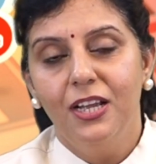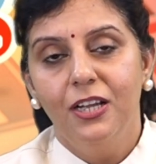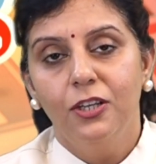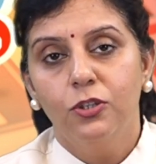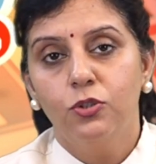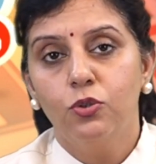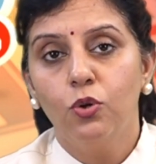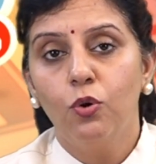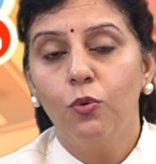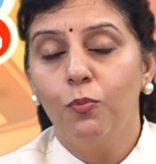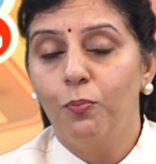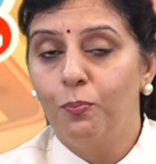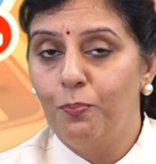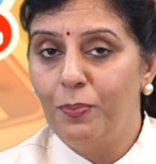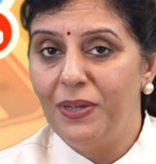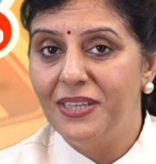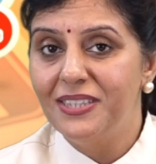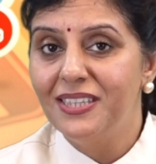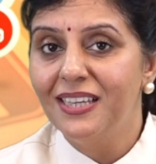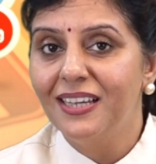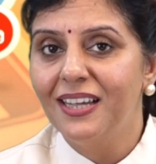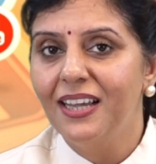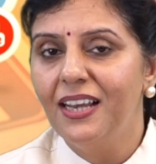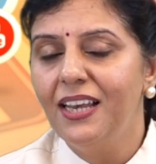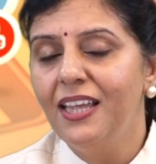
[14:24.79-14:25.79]
So
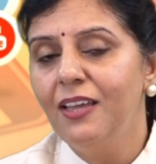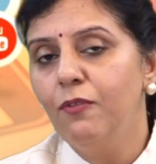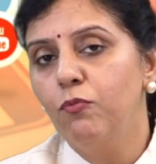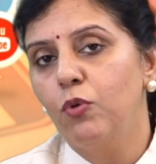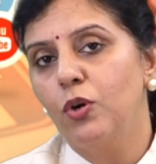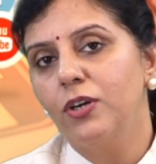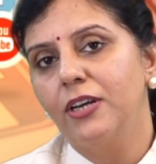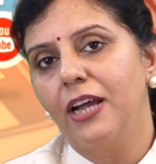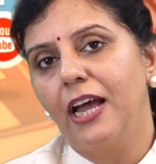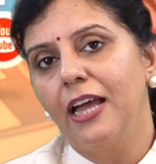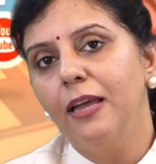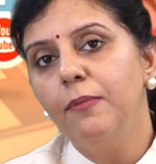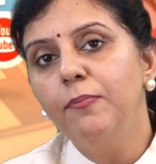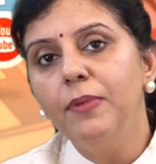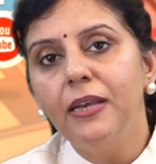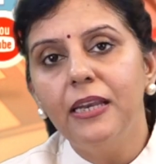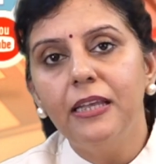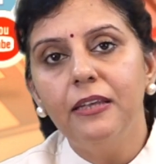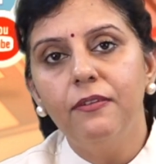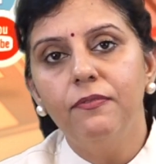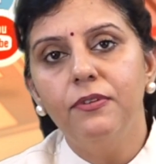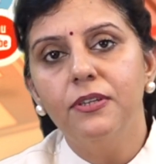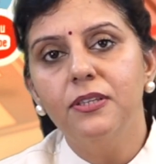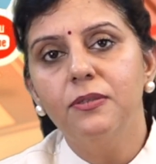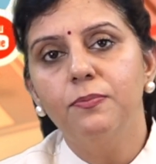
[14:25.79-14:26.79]
basically what I
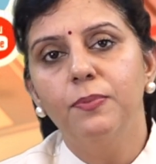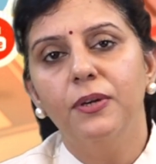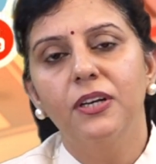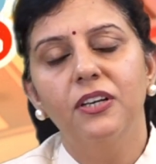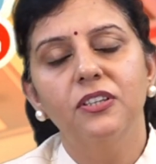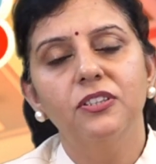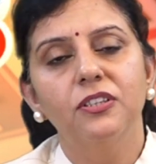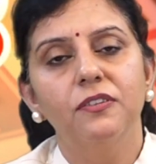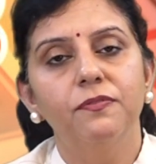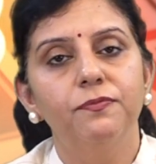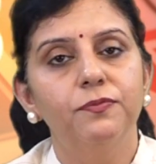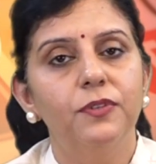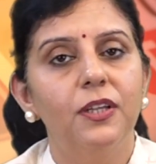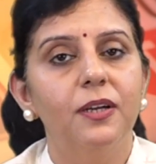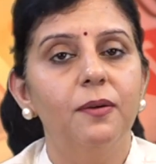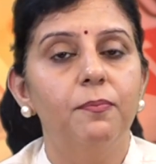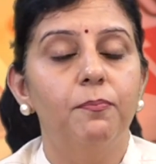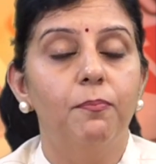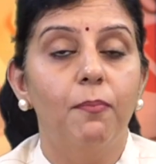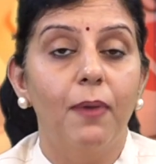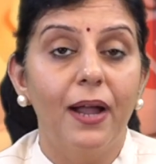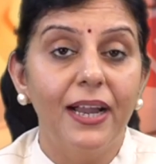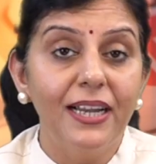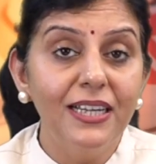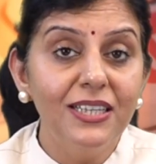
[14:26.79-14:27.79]
believe is because of the
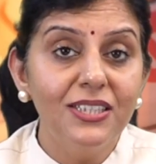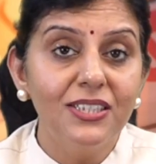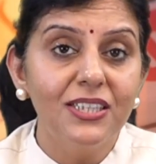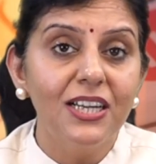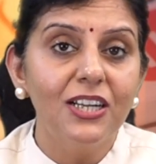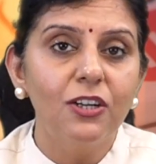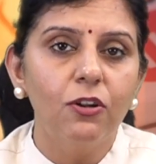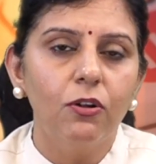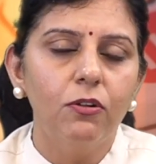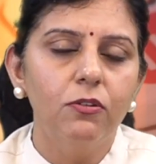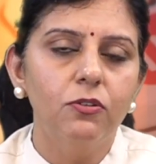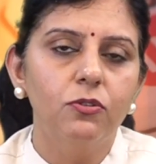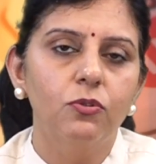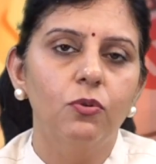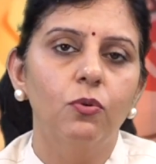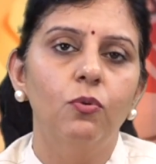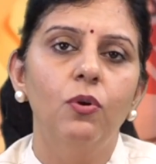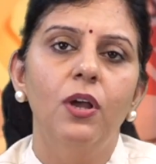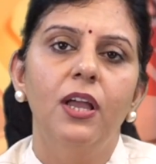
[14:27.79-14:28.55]
mindset also